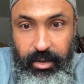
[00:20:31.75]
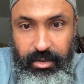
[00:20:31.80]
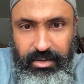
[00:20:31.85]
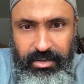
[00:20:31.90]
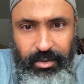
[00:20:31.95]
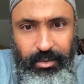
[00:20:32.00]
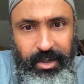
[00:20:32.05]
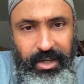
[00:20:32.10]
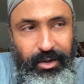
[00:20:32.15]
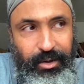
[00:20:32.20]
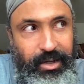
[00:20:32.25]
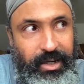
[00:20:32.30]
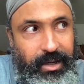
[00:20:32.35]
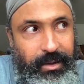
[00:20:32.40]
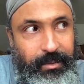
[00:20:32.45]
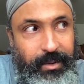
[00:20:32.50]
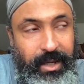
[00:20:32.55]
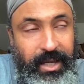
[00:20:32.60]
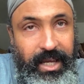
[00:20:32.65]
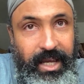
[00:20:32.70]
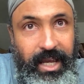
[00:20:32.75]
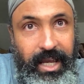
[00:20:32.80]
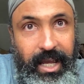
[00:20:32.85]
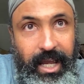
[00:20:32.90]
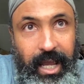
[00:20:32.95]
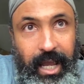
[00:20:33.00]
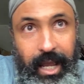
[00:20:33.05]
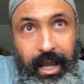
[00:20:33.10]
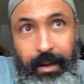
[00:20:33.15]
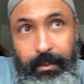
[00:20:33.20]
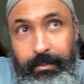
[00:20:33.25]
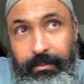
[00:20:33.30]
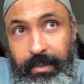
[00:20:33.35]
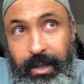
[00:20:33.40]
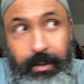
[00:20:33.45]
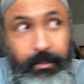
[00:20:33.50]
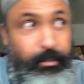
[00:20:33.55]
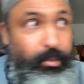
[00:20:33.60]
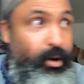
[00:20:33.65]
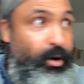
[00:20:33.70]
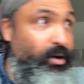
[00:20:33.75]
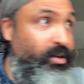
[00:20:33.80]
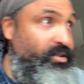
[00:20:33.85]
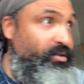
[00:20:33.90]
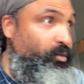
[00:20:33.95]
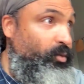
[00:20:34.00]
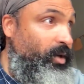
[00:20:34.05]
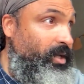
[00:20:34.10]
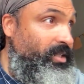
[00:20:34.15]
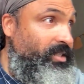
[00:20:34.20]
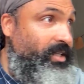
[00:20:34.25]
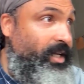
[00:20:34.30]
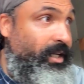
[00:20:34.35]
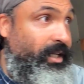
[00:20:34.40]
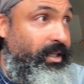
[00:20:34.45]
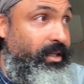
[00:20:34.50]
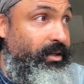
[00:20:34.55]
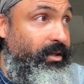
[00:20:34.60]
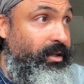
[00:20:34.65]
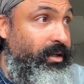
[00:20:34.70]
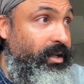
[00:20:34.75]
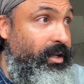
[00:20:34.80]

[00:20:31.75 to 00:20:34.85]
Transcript: So wait, hold up, I'm pausing 1 second,